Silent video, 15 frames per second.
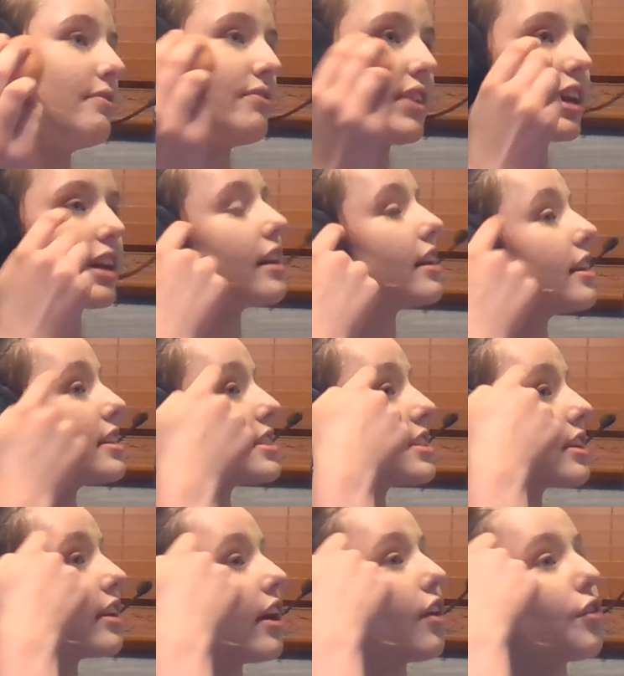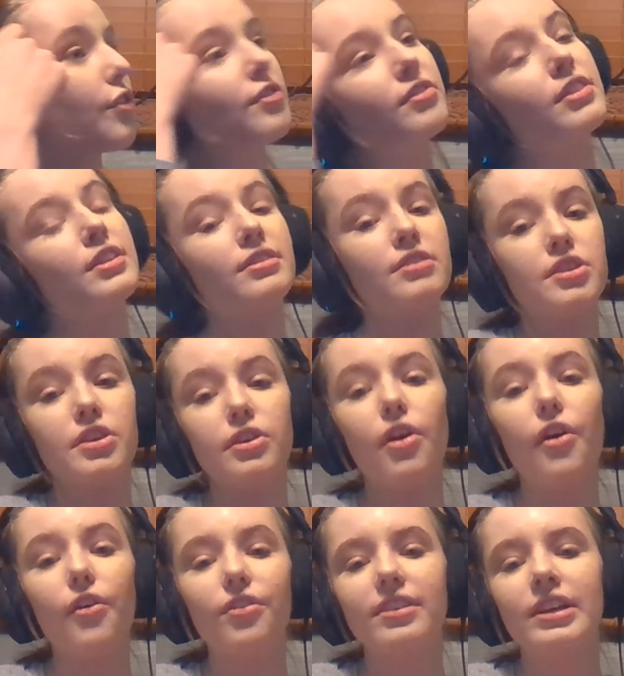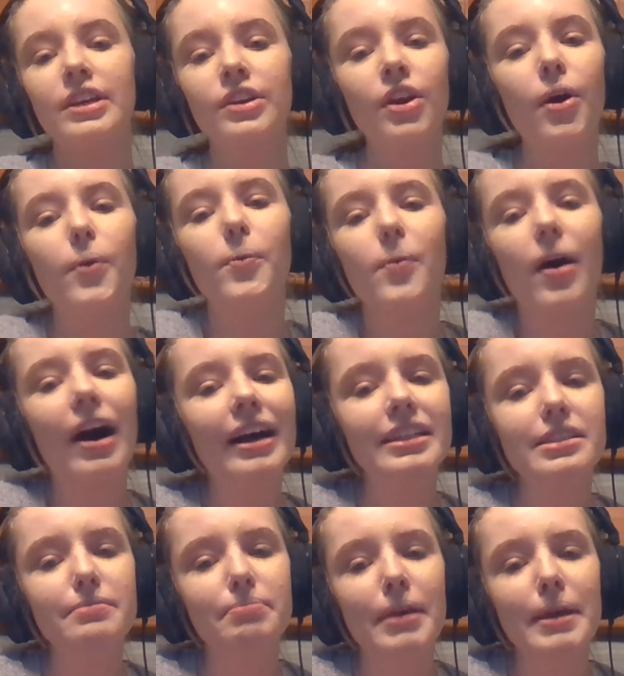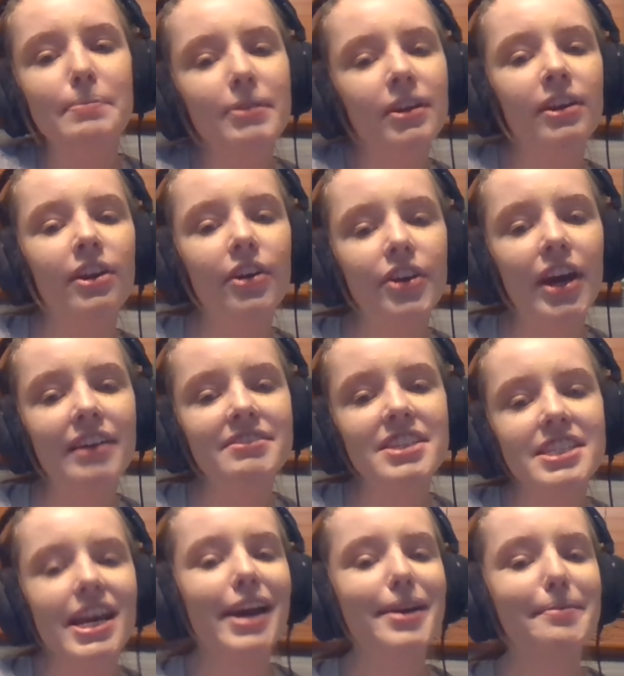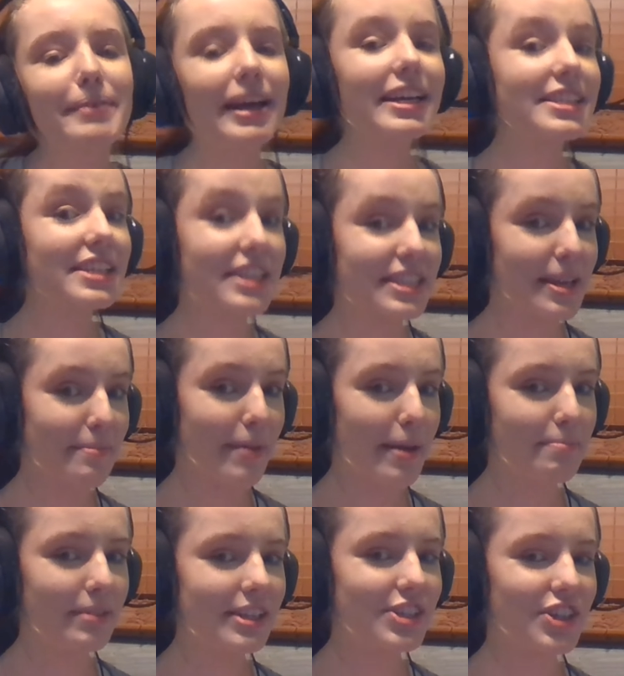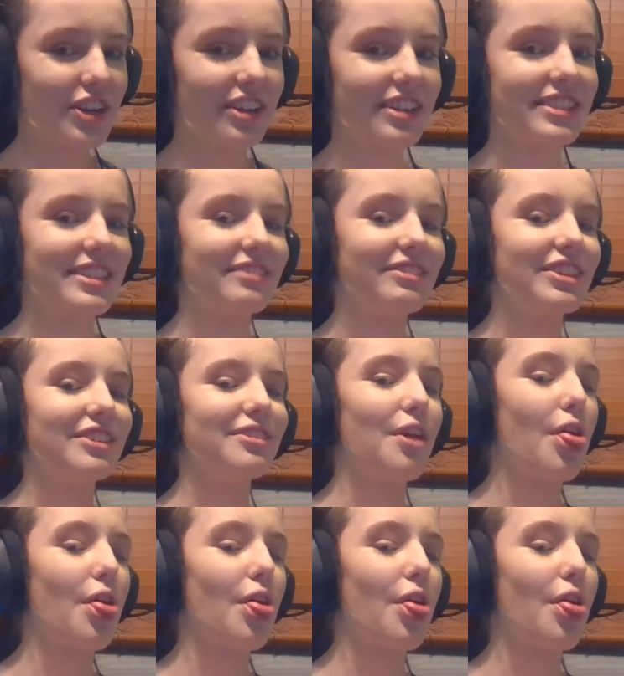Because, you know, you don't want people to know you have designer bags because they might be jealous of you.